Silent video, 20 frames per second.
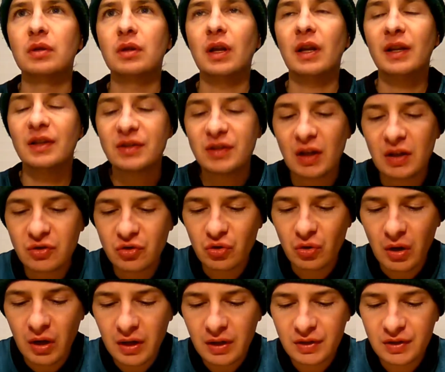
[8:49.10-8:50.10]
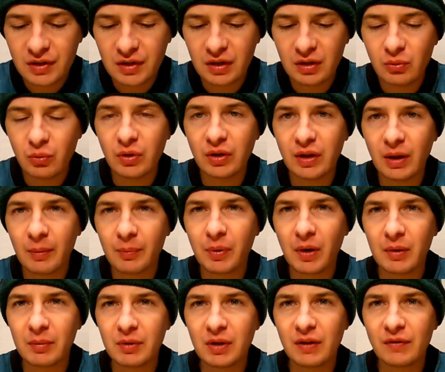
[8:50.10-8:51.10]
And it's that dry seaweed that
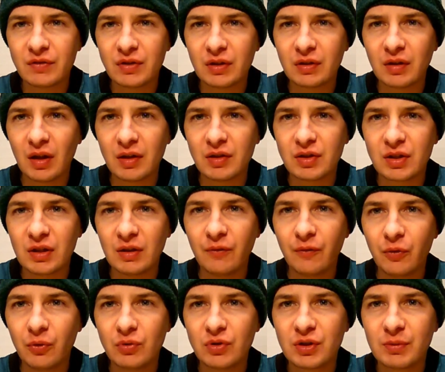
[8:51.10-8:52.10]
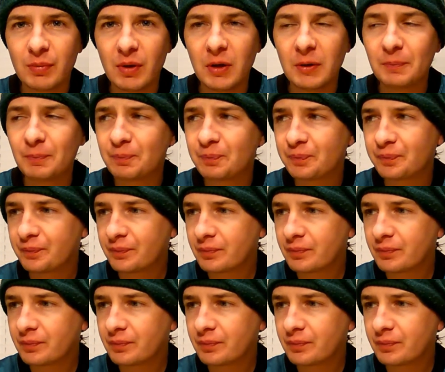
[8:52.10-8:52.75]
probably gives it that seafood smell.